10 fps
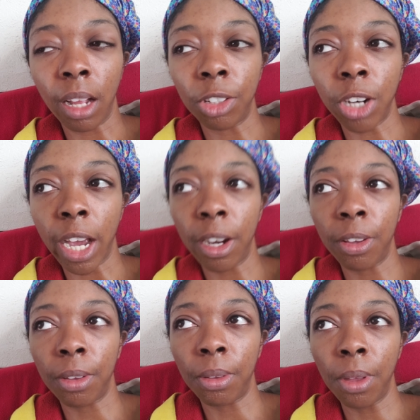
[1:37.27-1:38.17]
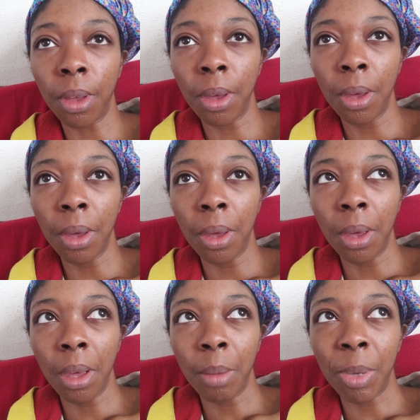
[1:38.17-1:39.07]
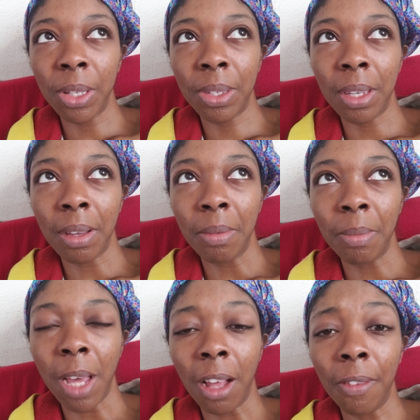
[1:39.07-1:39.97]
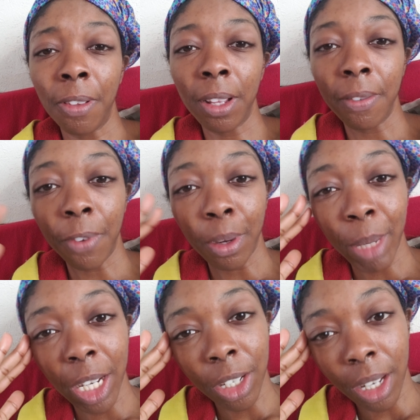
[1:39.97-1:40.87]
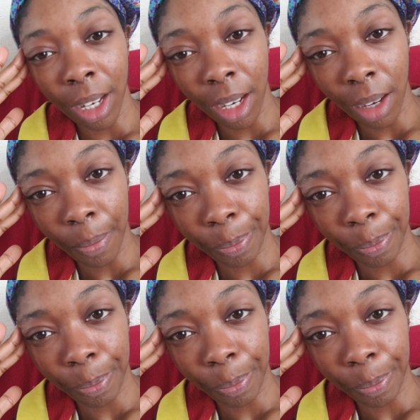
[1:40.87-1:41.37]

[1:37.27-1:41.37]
I'll try to put some helpful information